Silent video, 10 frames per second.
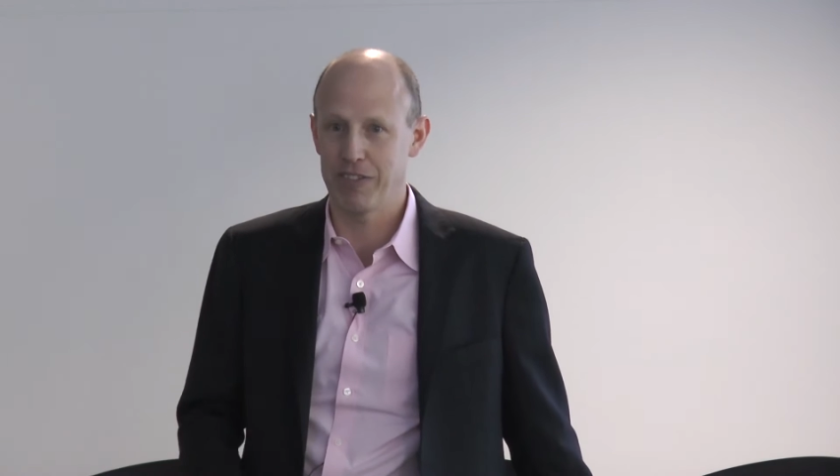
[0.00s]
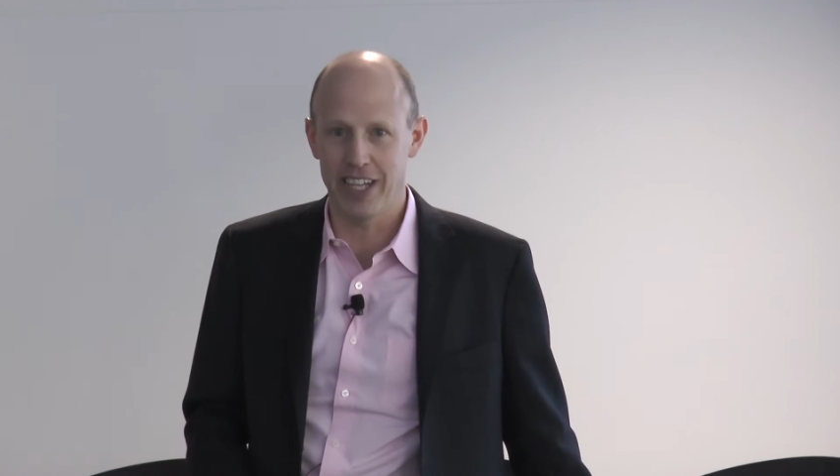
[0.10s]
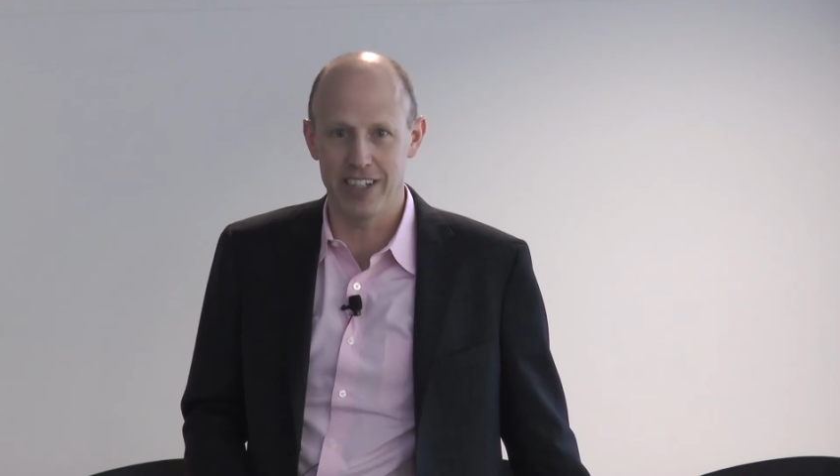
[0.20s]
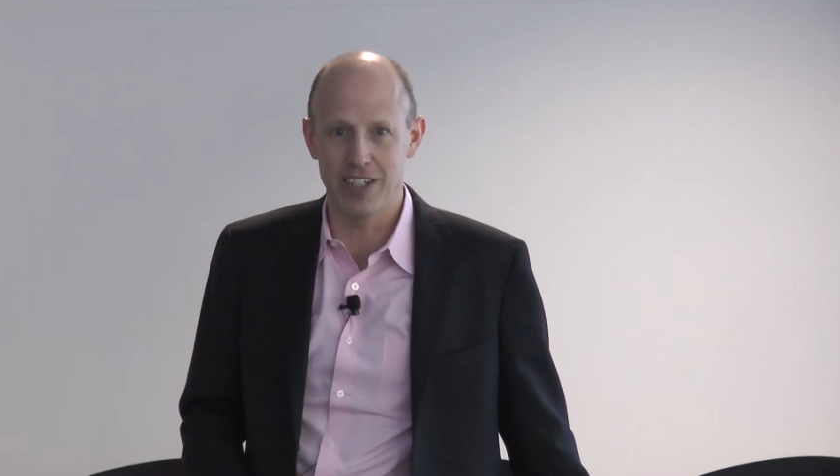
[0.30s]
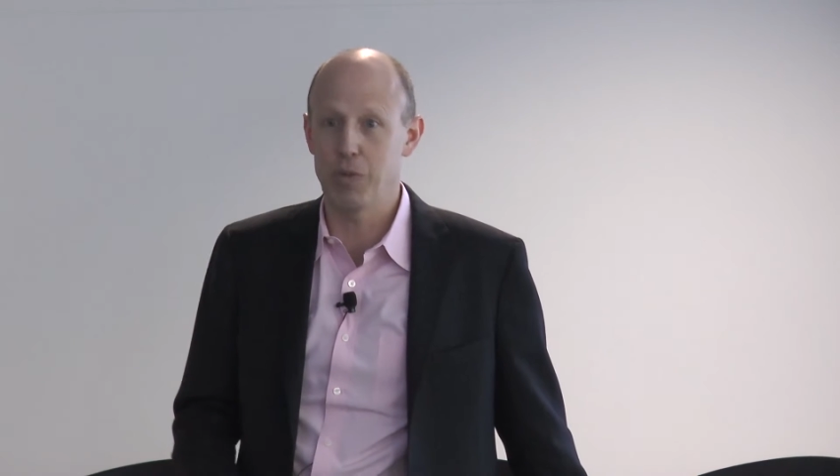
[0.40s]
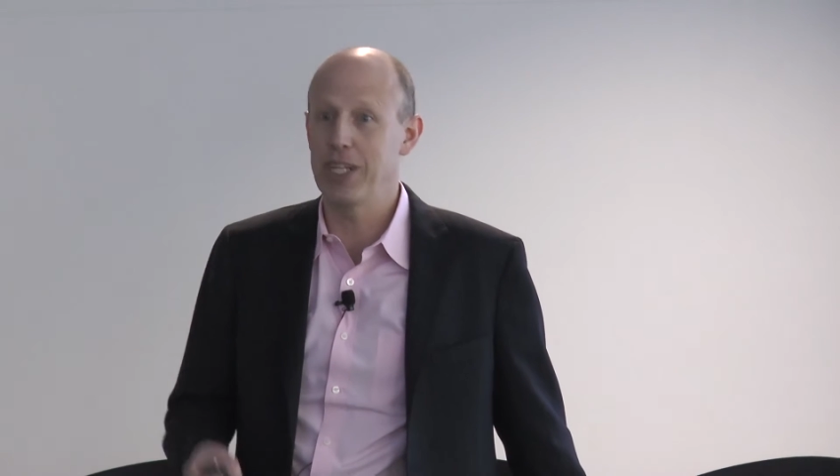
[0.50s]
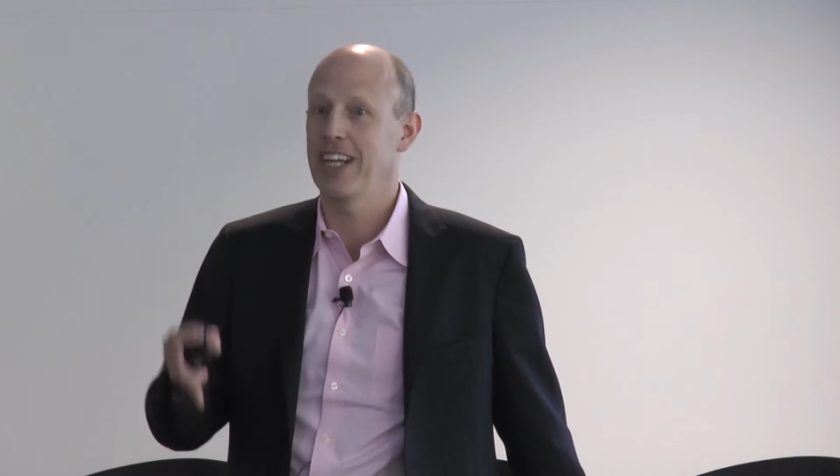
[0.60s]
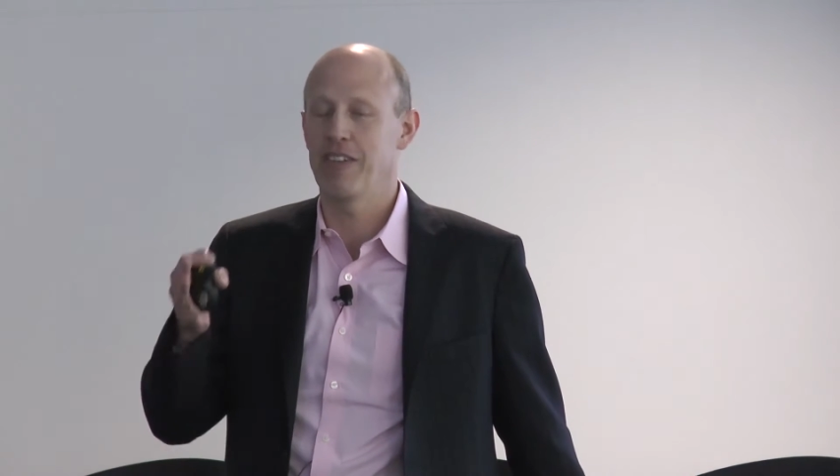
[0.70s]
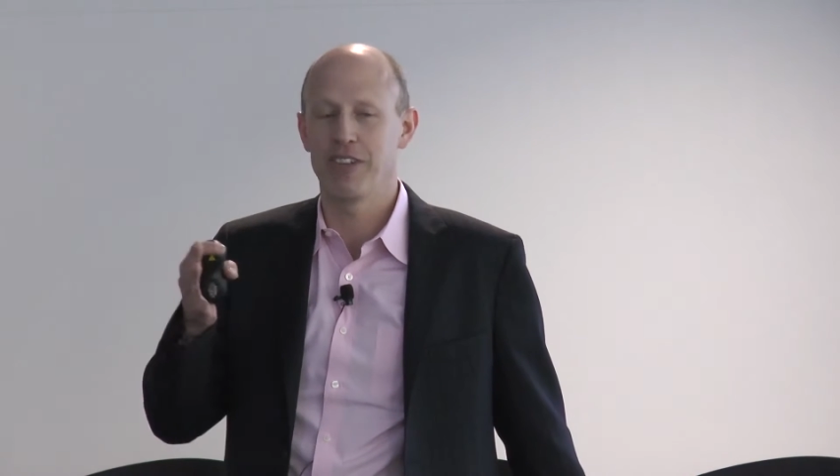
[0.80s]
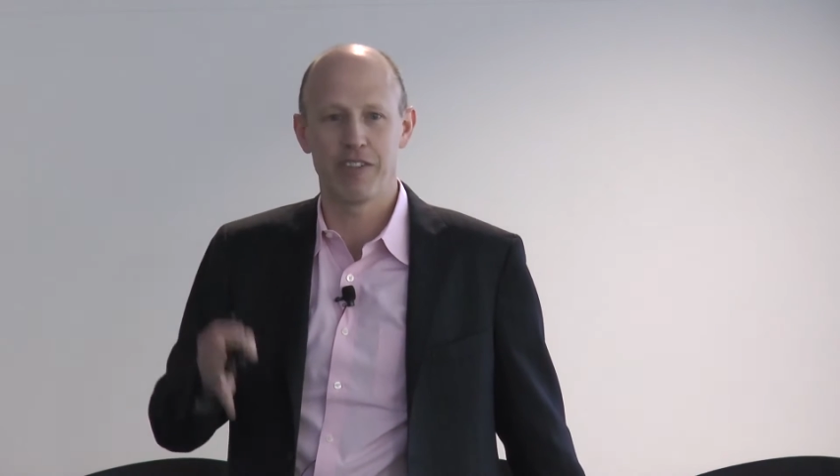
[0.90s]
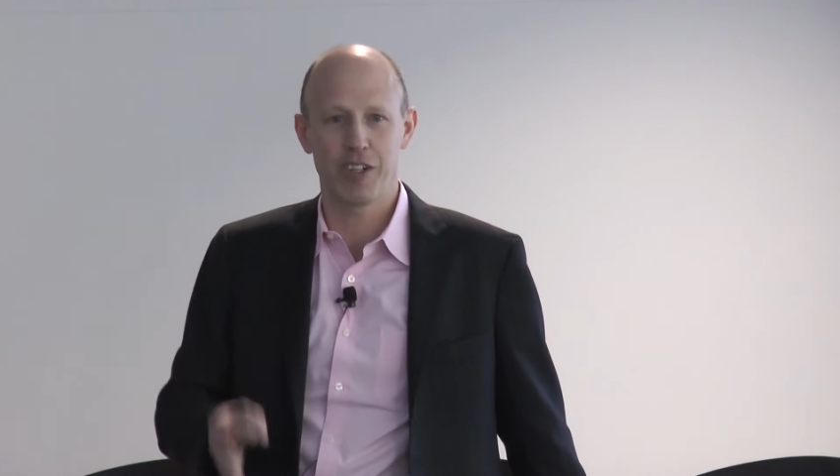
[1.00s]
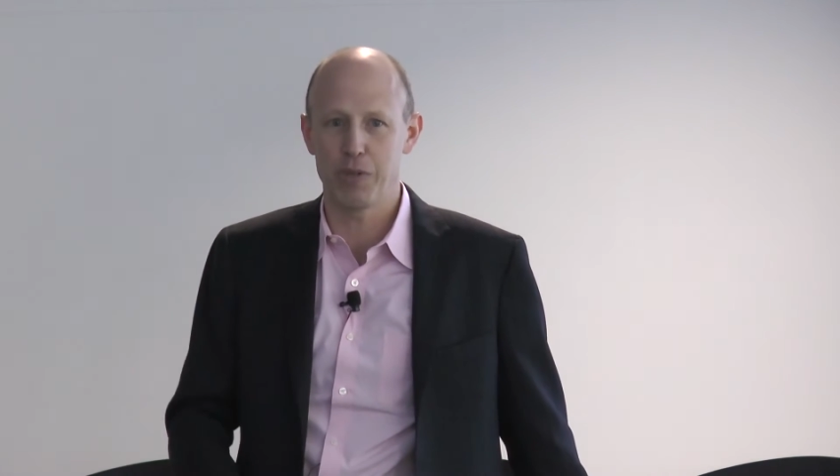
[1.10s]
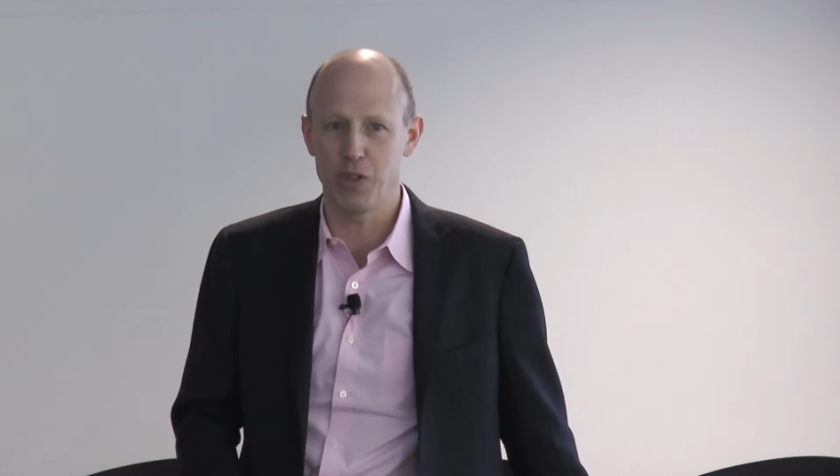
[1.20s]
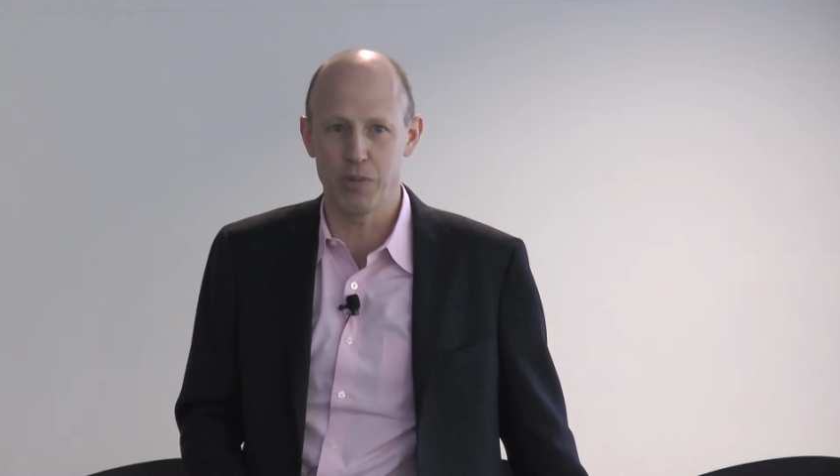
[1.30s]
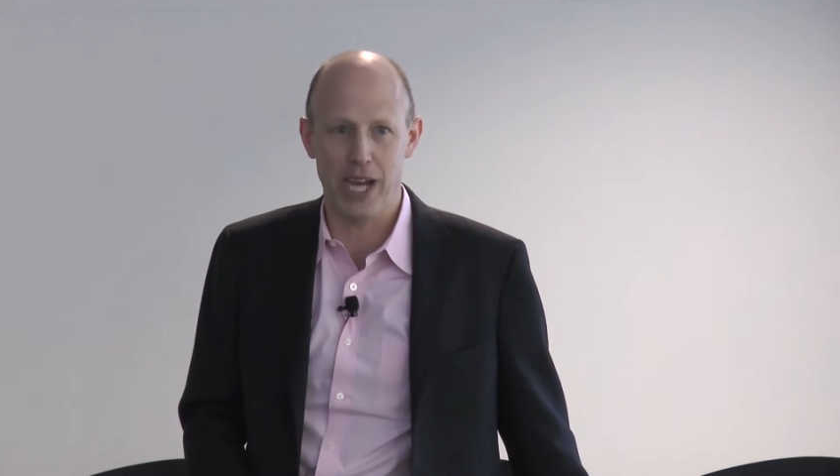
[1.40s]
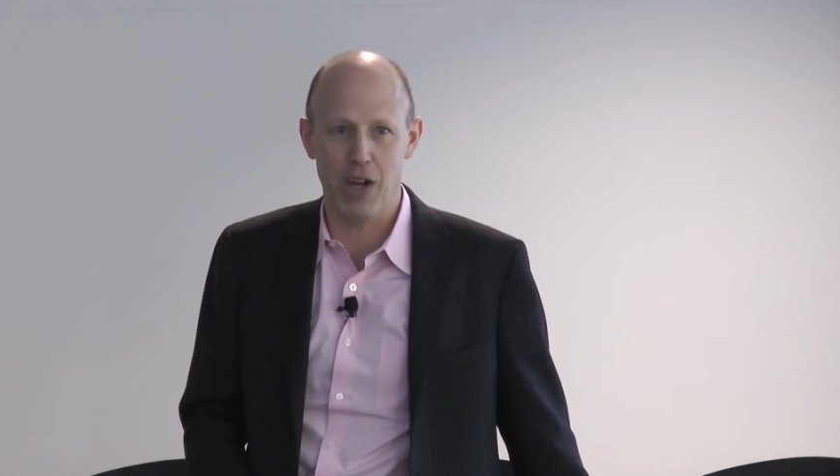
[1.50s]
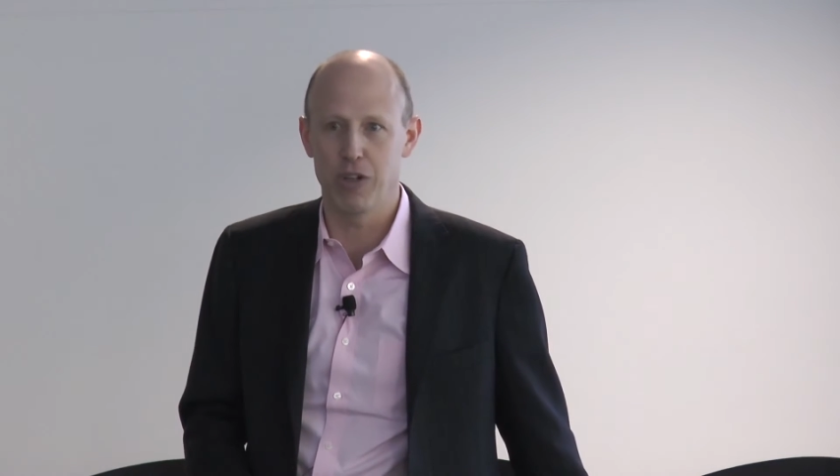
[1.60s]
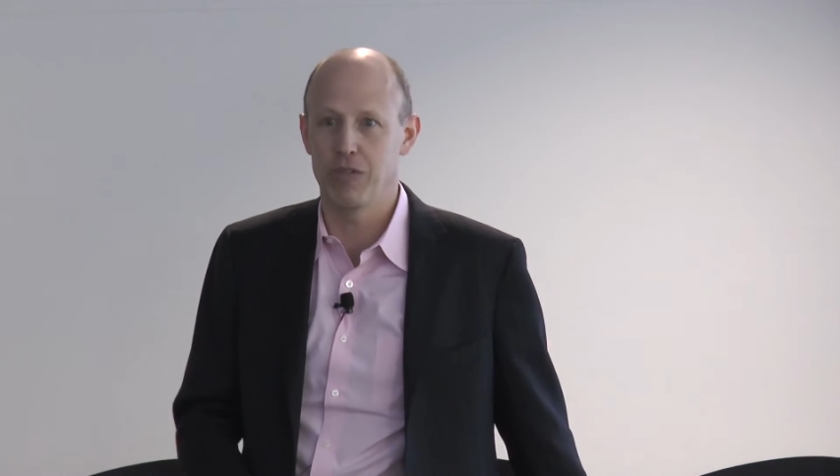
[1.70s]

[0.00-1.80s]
data. We didn't have enough compute power.